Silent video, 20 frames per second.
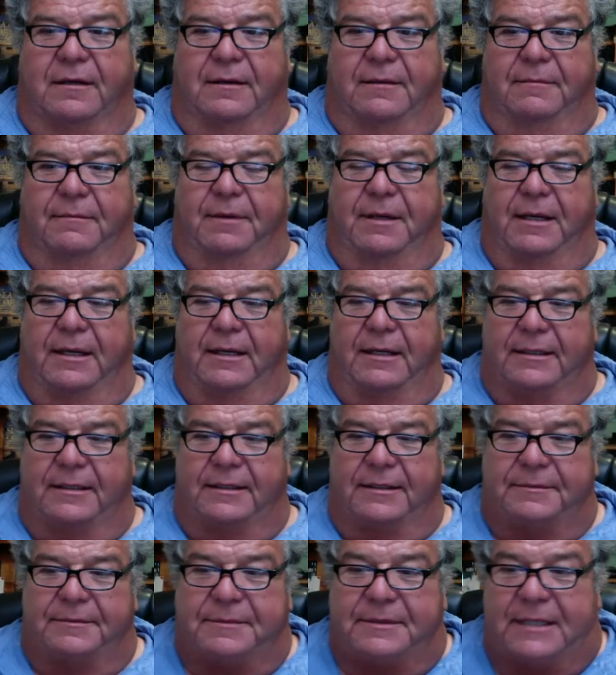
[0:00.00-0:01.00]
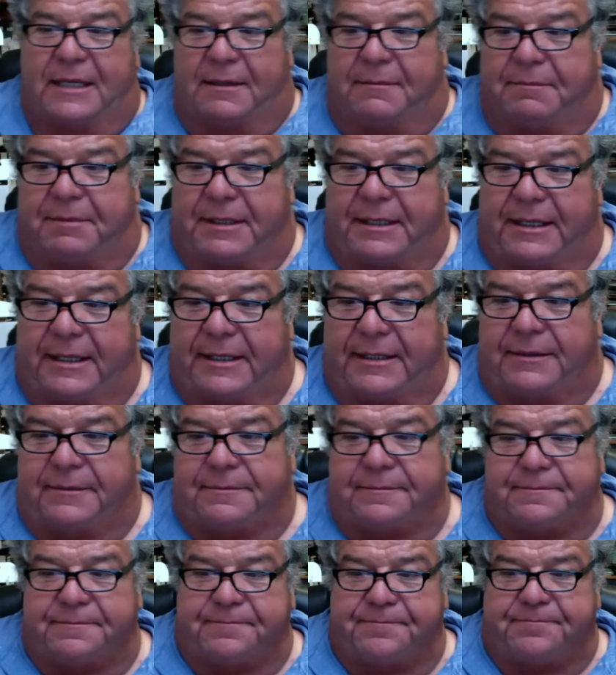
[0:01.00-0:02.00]
by 10
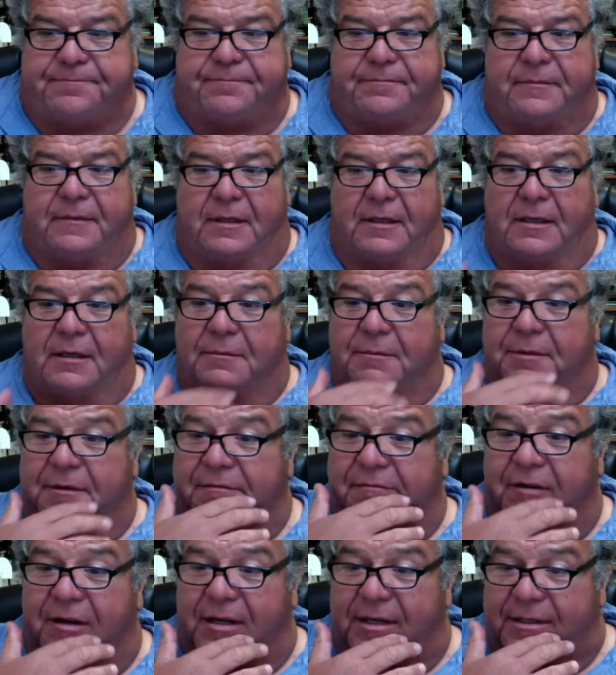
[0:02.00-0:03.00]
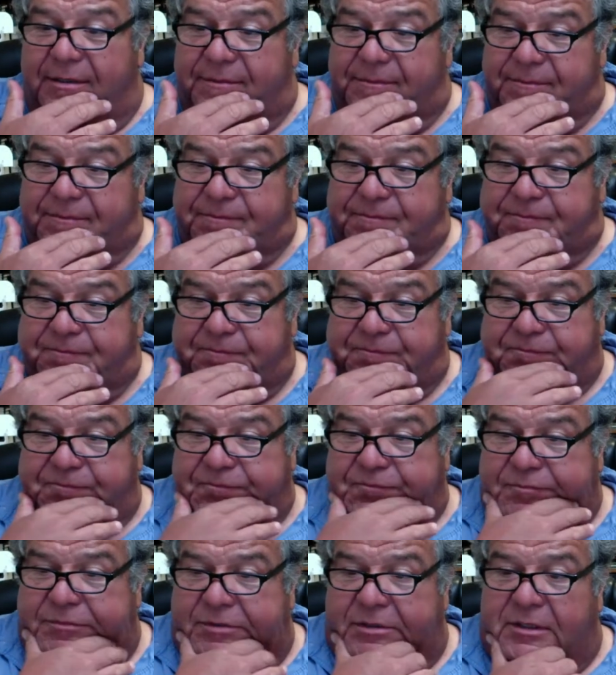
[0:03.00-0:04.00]
p.m., you'll be fine.
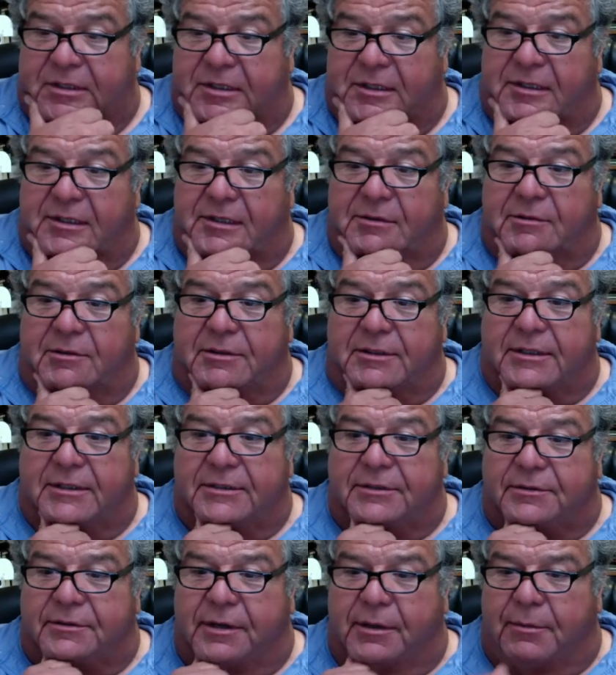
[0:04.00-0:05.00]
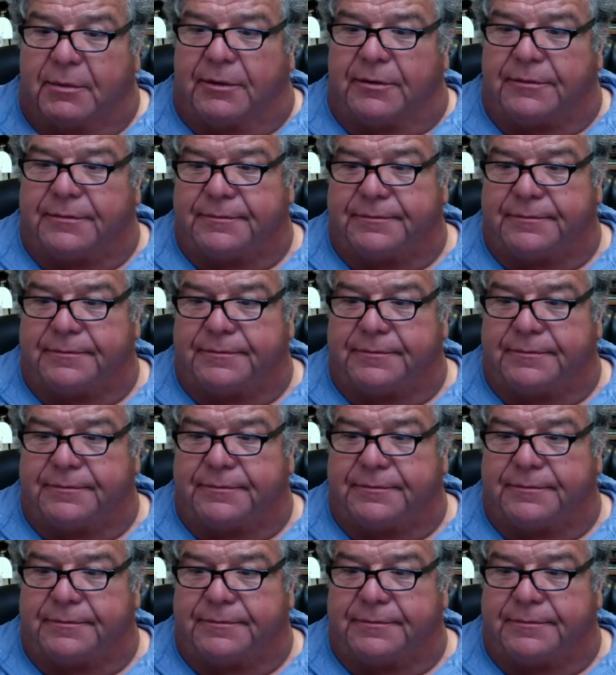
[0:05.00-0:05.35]
You won't get in trouble.